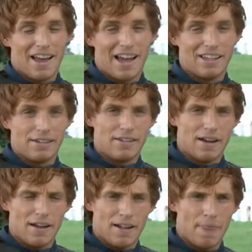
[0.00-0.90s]
and
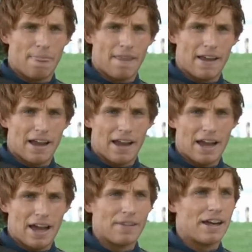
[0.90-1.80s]

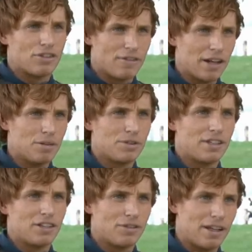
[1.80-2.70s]
that develops
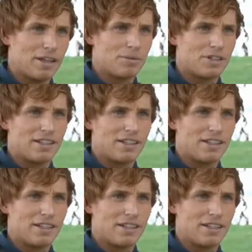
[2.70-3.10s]
and develops.